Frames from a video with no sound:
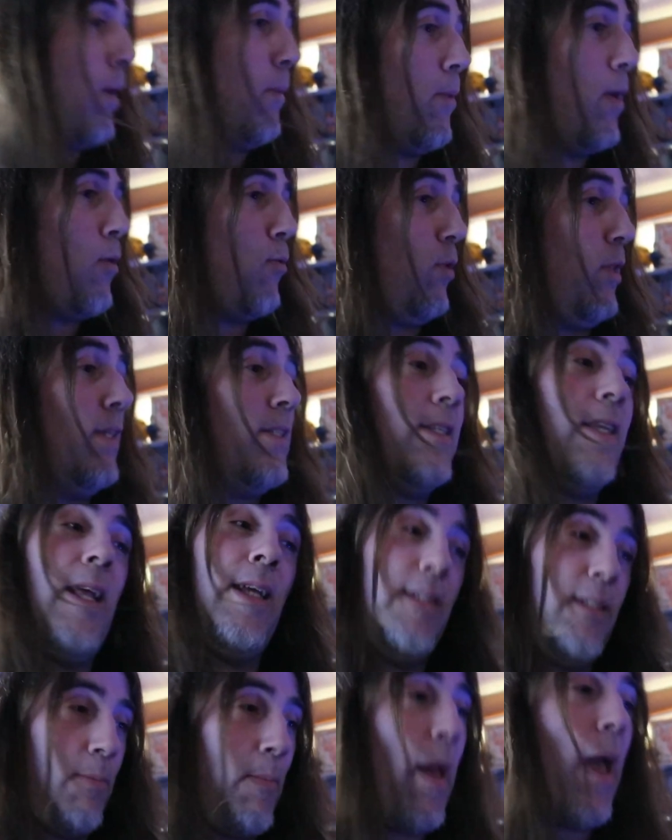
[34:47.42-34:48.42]
what, what, let's
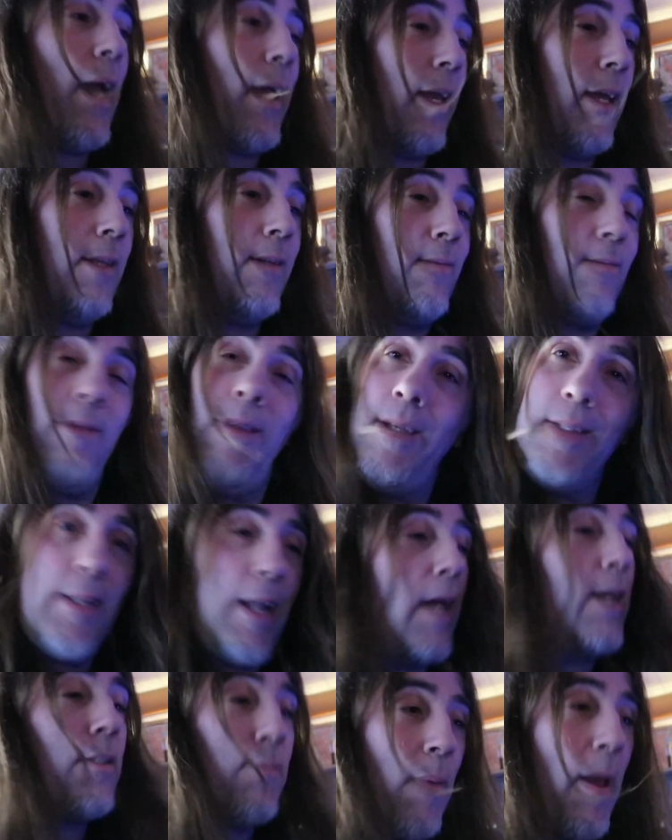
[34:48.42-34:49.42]
not smack it. Let's
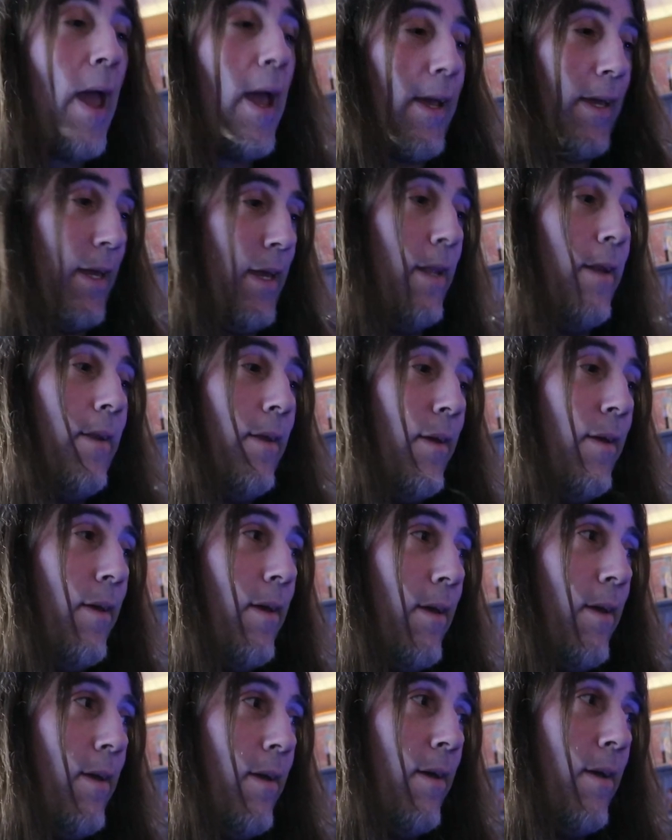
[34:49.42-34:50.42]
not smack it.
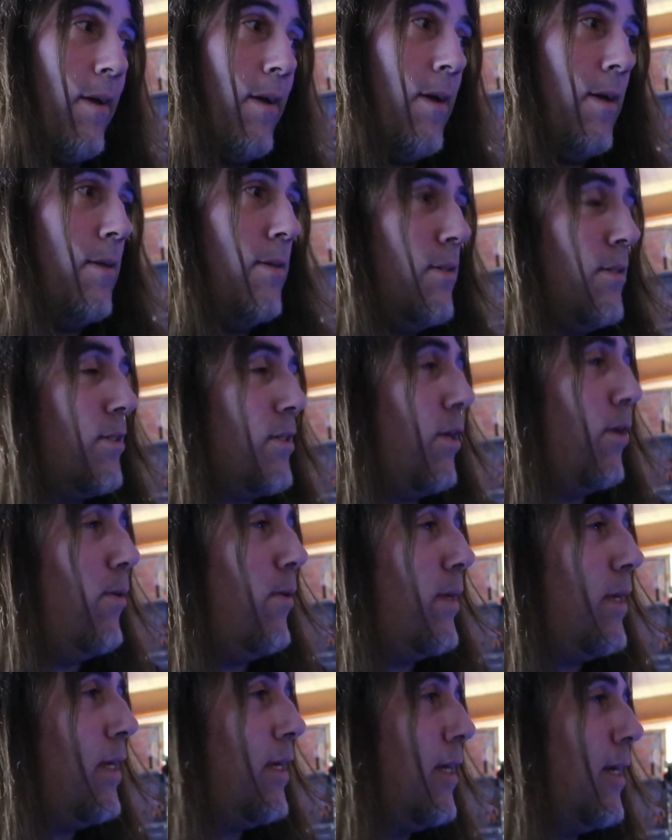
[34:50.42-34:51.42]

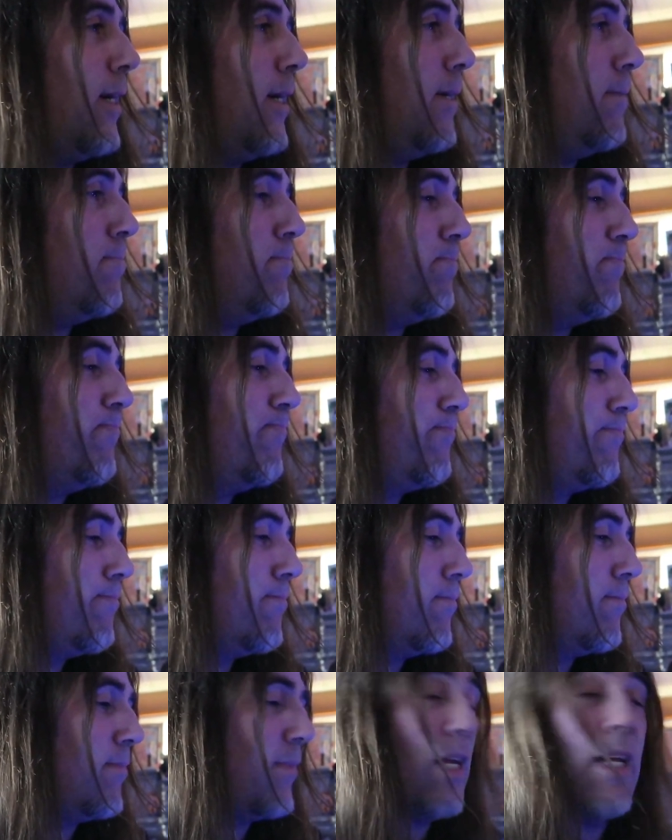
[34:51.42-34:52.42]
So he, um,
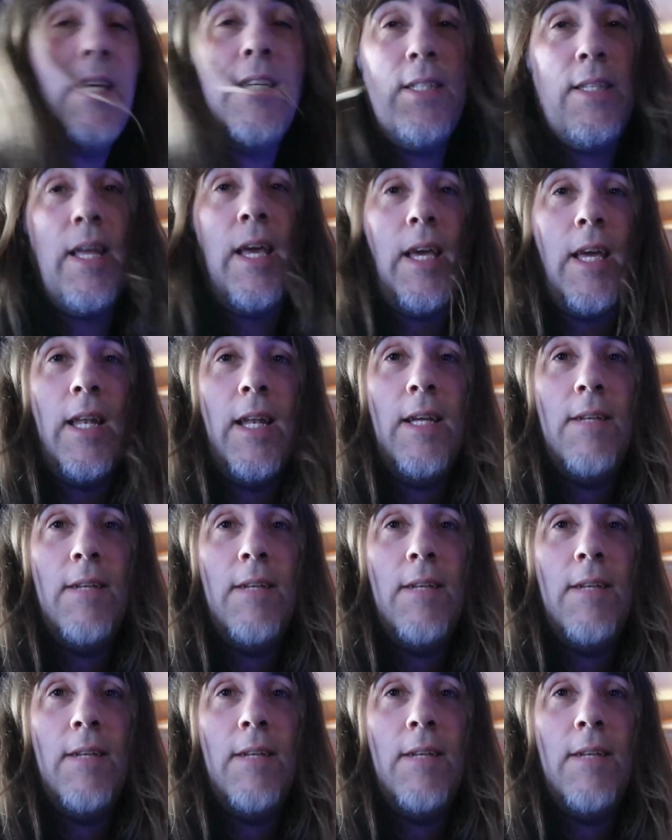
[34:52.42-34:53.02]
he's digging